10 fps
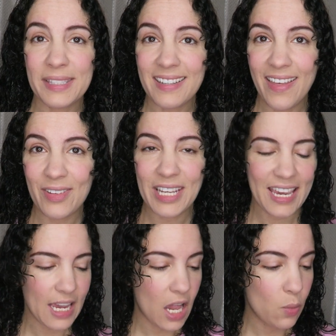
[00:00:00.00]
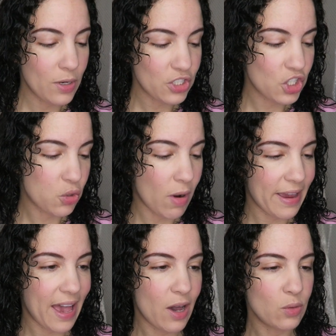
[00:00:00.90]
So it's another day. I want to
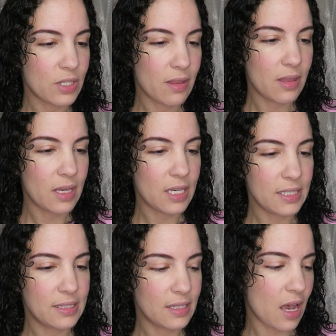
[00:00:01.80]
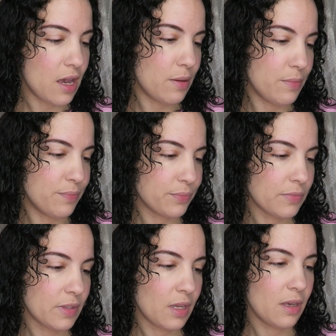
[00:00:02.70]
try out this um,
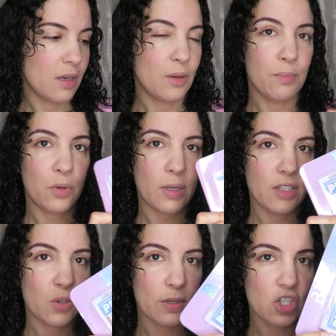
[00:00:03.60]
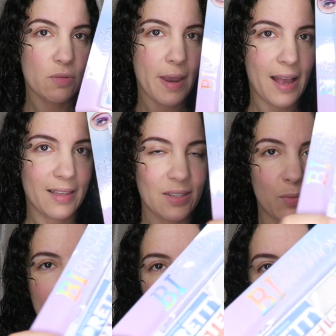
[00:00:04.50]
Beauty Intuition palette
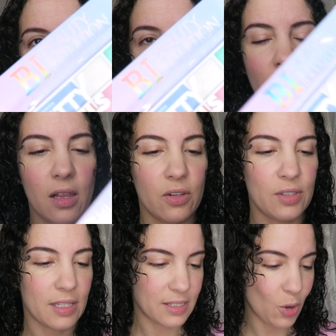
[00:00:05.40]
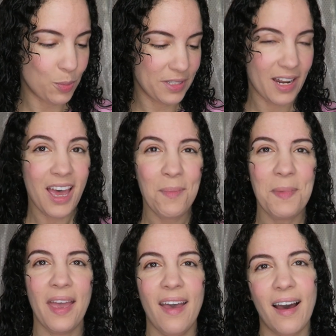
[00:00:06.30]
with these fun colors. Let's open it up.
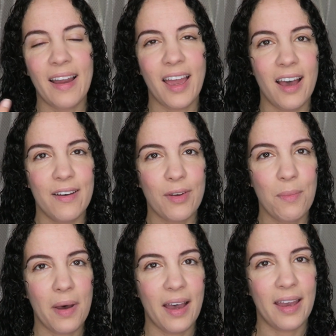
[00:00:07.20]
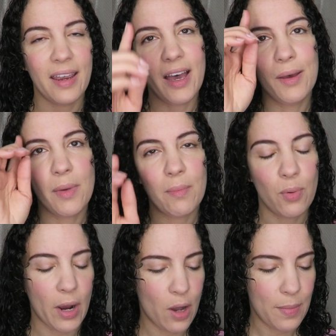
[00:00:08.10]
I have my um,
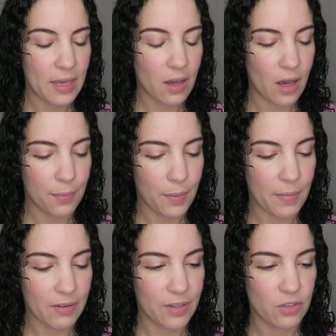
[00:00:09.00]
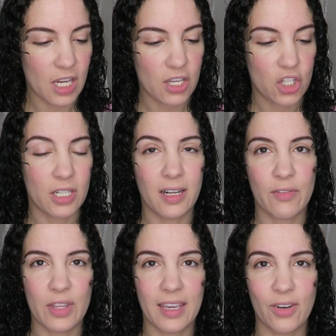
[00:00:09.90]
brow makeup, my foundation, and
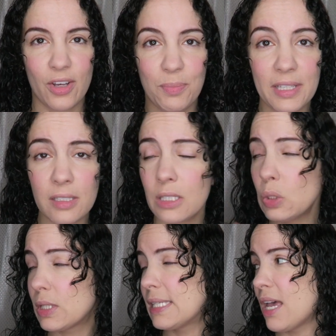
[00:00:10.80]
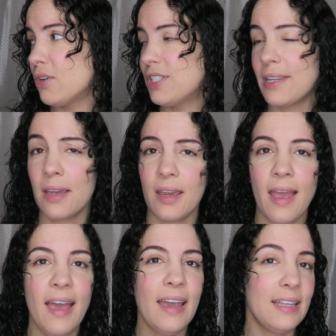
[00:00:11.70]
everything on. Please excuse the sound today.
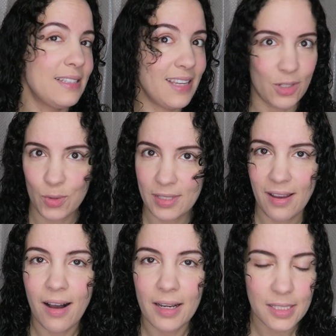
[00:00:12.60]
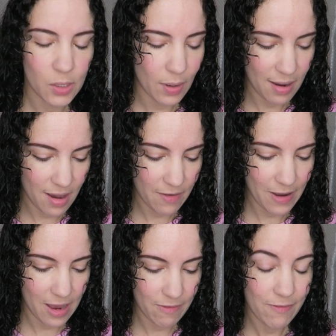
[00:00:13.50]
It is dangerously hot, so I have
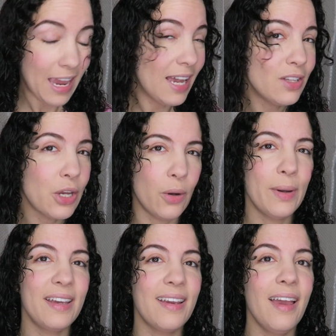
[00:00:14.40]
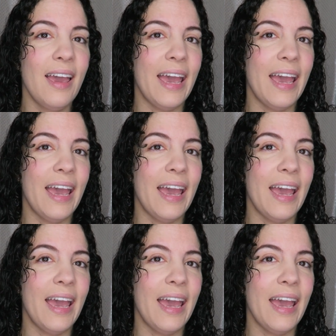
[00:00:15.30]
a fan going